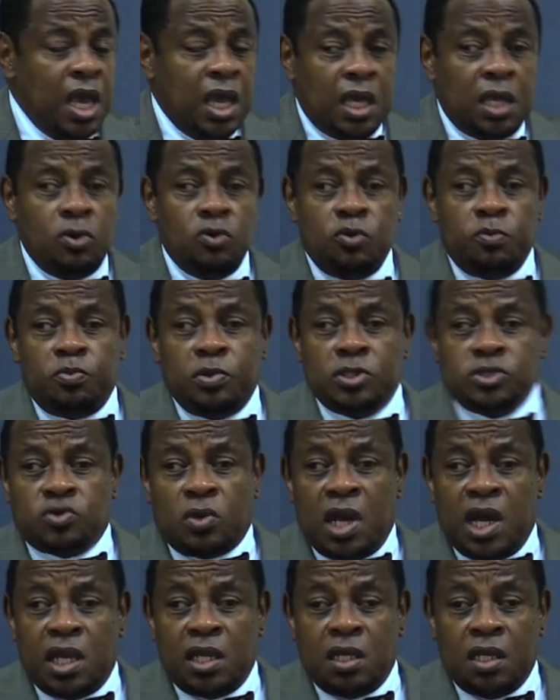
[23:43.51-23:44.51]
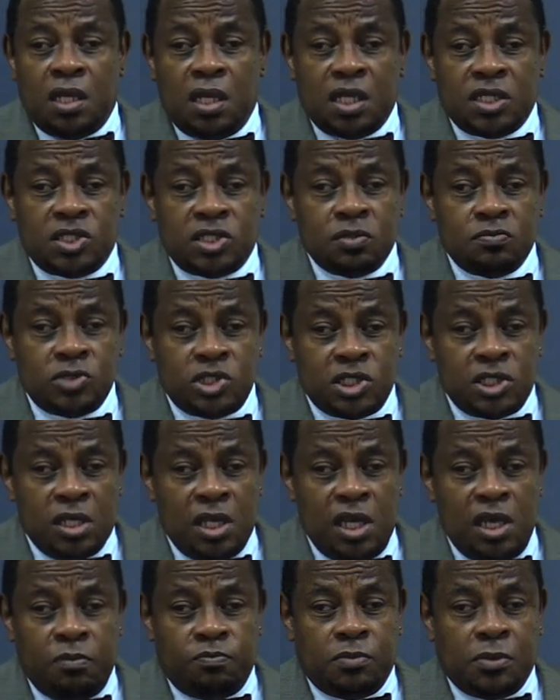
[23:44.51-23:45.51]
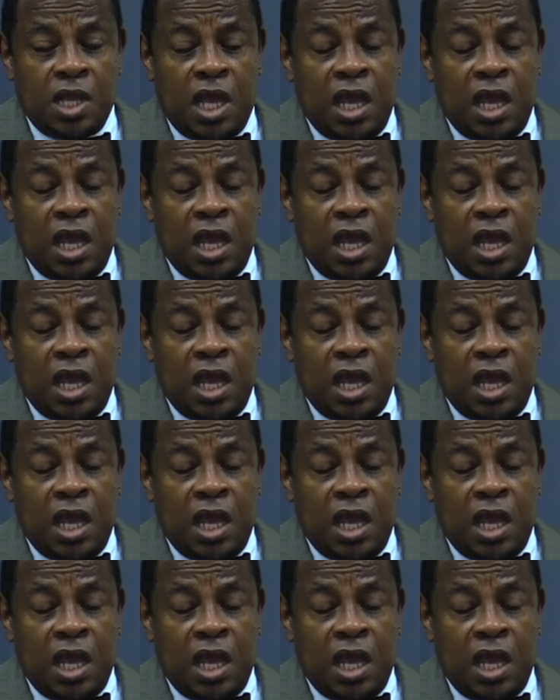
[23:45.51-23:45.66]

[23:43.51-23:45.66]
He would be trying to get some sleep.